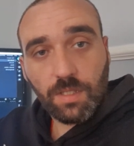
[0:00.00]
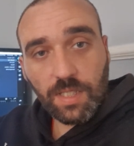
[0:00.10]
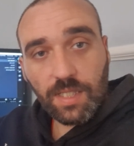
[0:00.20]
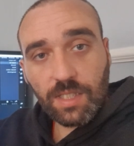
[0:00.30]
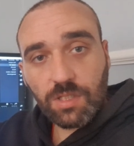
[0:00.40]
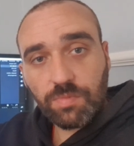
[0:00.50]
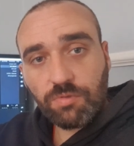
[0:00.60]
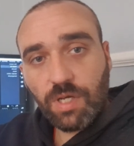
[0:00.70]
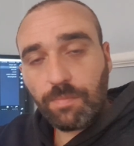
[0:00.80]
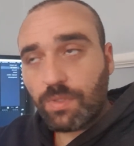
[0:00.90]
click that
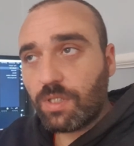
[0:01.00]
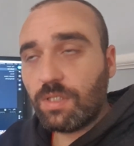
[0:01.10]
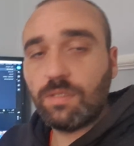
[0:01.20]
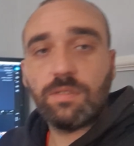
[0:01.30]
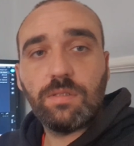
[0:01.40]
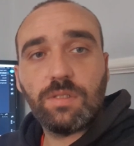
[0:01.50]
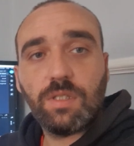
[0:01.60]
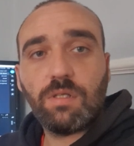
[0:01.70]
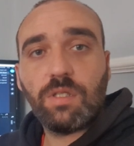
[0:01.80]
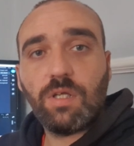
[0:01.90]
subscribe button
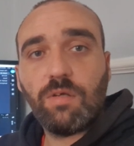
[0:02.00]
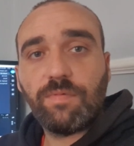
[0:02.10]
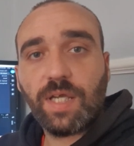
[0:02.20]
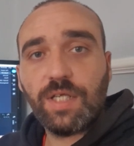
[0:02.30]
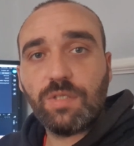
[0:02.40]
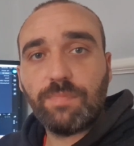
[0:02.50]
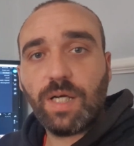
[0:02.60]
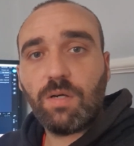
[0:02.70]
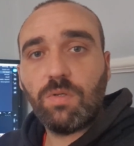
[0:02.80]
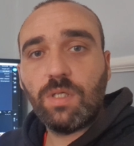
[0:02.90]
turn on the notification
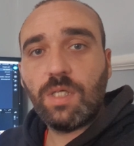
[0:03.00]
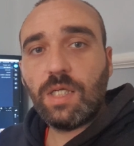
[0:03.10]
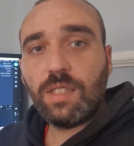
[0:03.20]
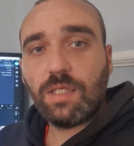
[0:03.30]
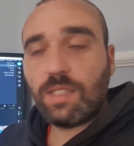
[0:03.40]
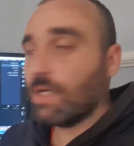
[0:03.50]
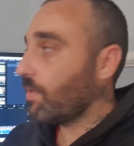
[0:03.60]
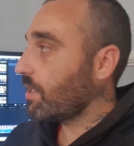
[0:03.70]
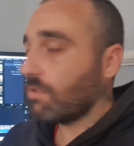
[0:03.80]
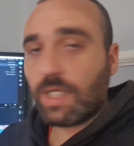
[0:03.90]
bell and that
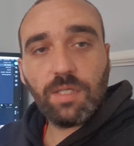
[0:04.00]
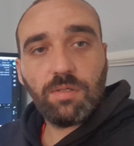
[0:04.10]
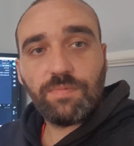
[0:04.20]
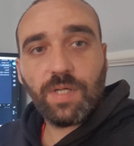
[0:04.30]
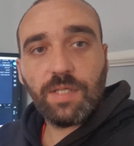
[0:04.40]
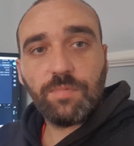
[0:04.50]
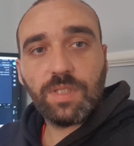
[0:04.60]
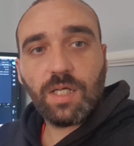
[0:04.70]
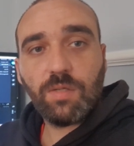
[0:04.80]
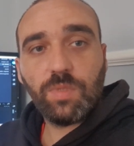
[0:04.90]
way you'll get notified every
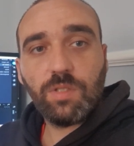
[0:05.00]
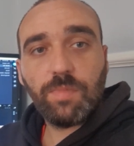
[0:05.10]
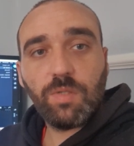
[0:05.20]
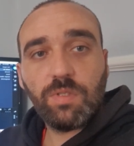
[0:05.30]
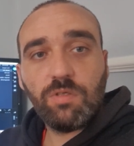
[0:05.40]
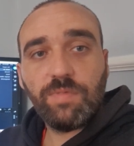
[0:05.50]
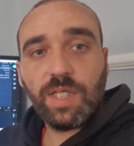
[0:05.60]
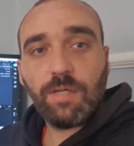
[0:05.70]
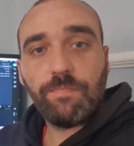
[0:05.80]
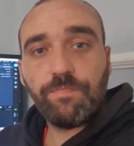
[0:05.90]
time we upload a new
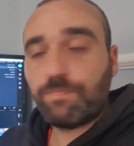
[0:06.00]
video